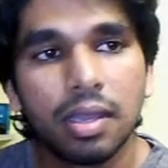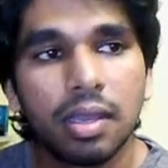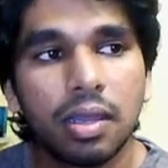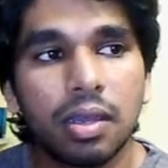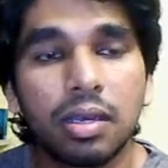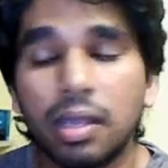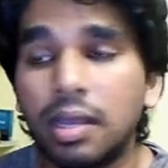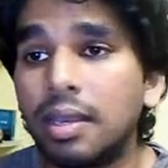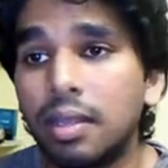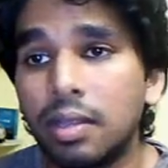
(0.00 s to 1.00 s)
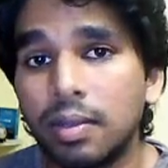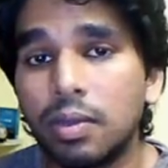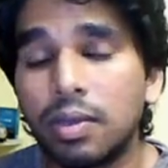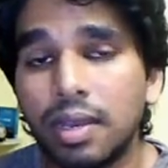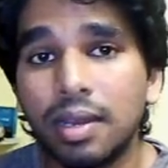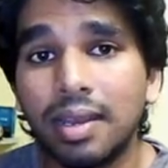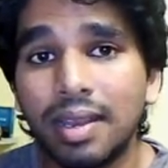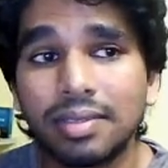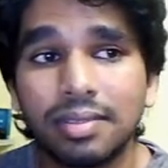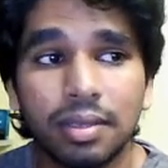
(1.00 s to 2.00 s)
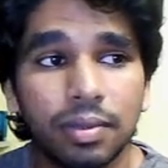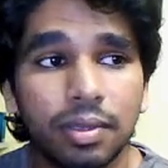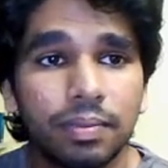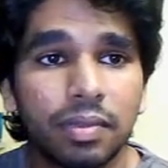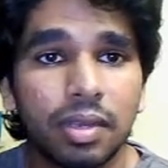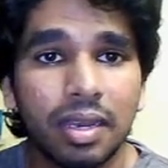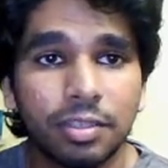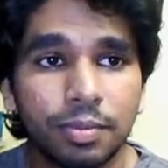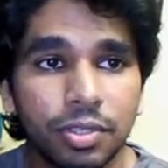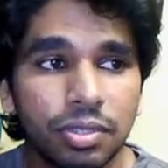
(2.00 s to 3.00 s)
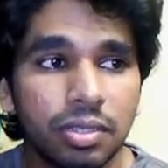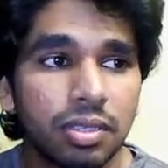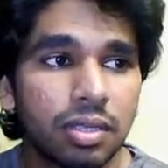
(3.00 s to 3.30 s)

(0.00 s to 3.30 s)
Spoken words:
on on Linux server, Linux machine.